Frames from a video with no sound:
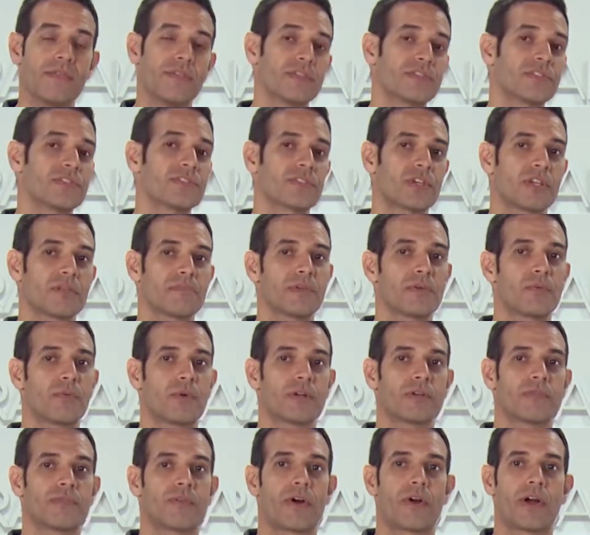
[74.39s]
this is going to be
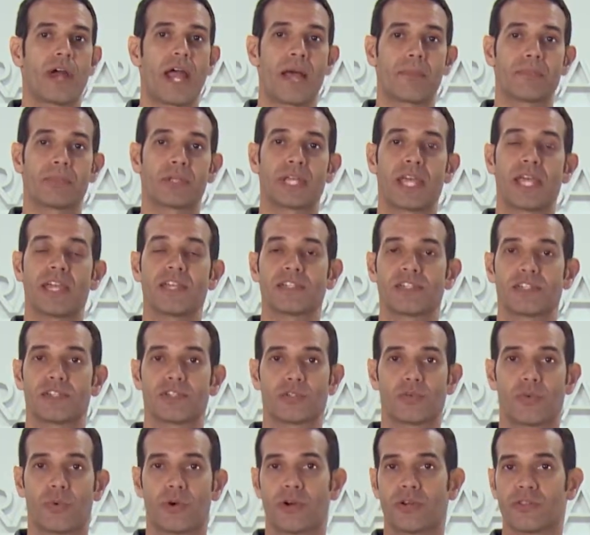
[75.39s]
one of our
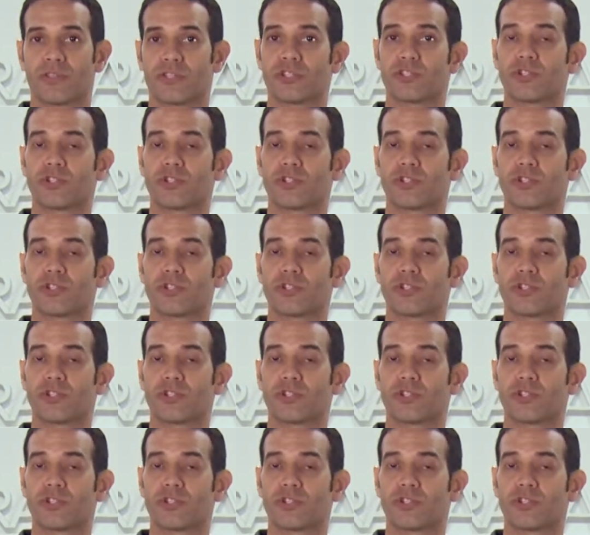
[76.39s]
applications where the